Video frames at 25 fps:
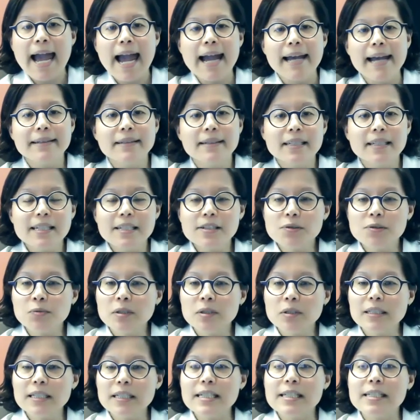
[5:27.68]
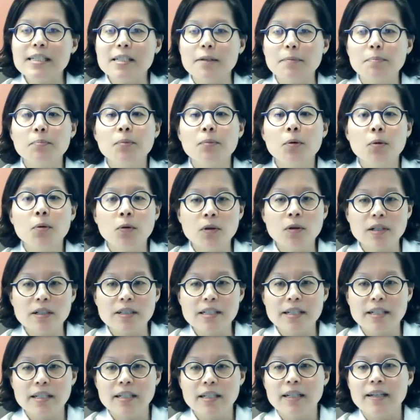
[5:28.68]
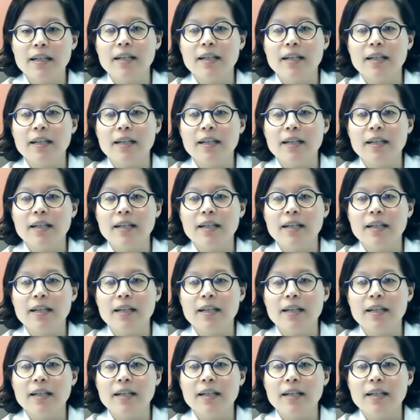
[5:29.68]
And these really support